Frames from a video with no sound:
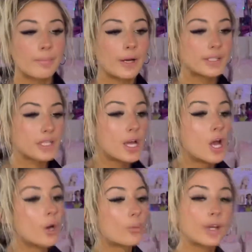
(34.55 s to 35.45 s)
but
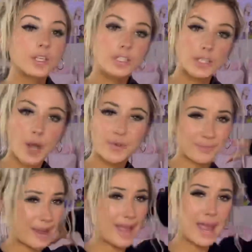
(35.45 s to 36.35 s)
we're gonna start with
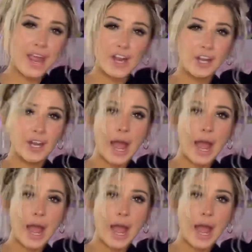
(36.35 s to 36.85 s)
my hair.